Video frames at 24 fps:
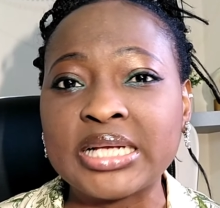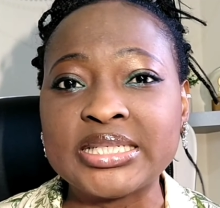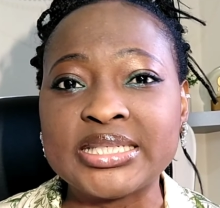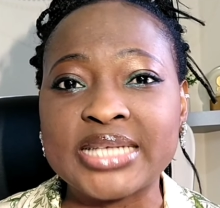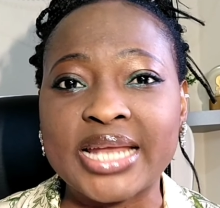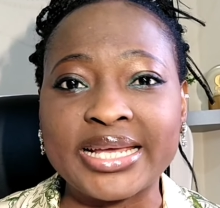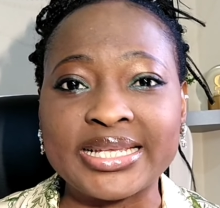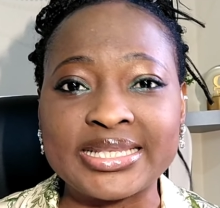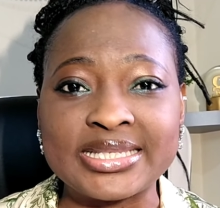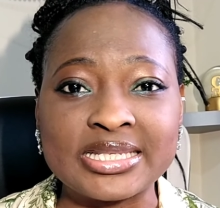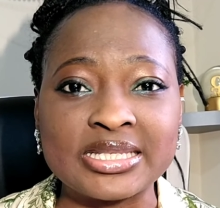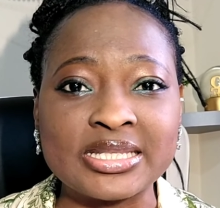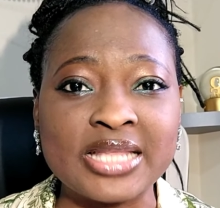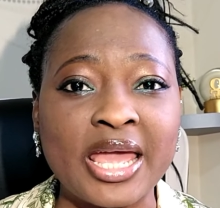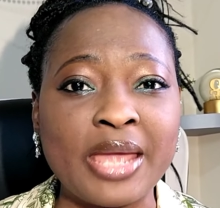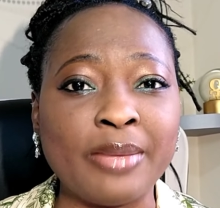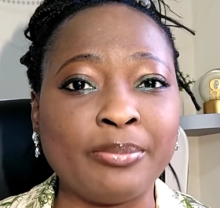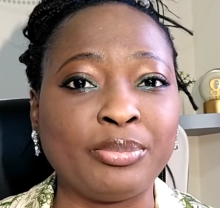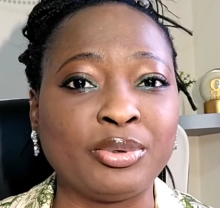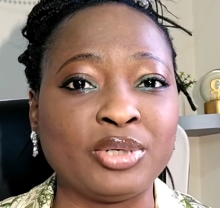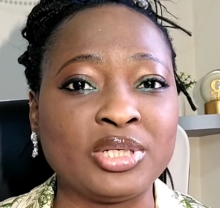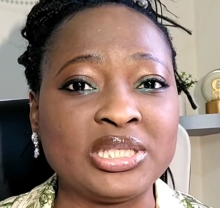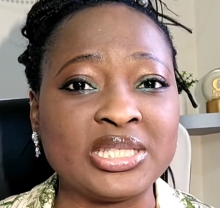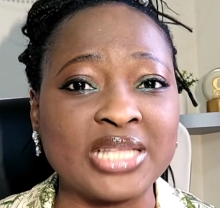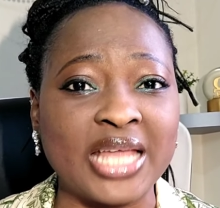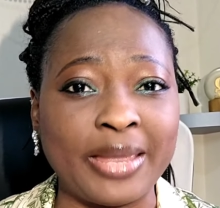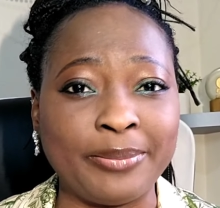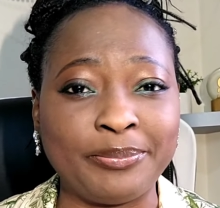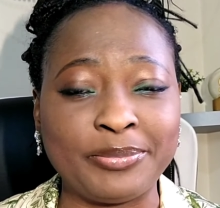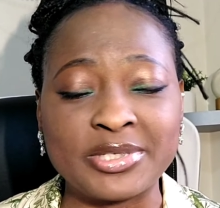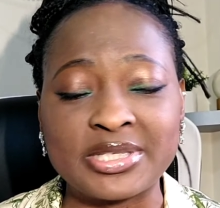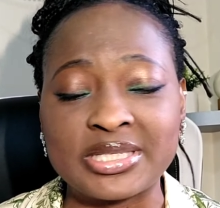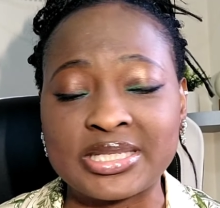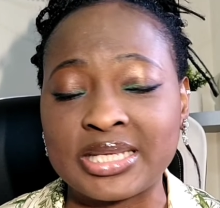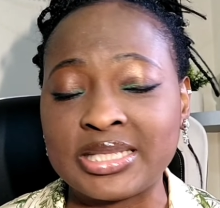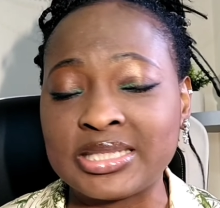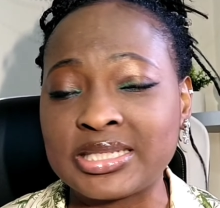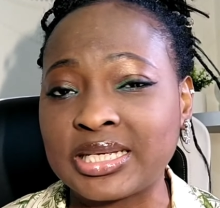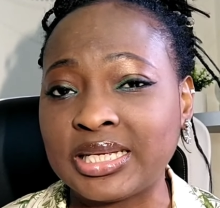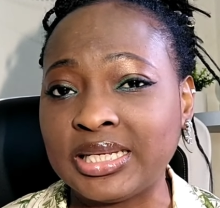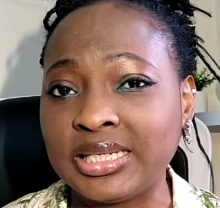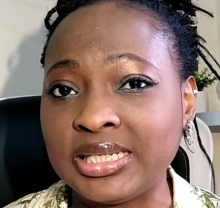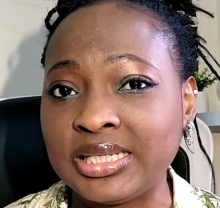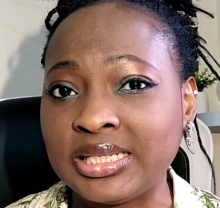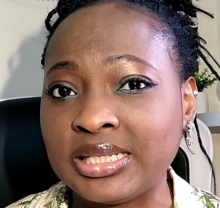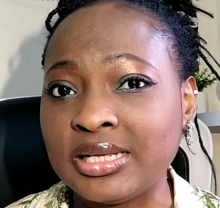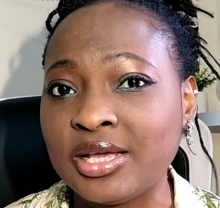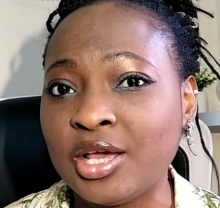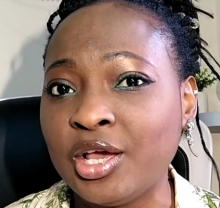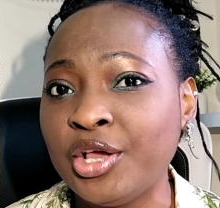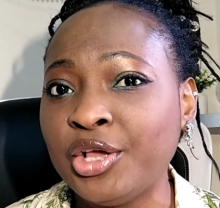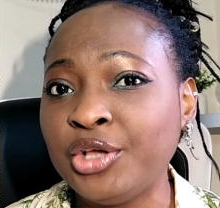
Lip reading: 99.9% clean.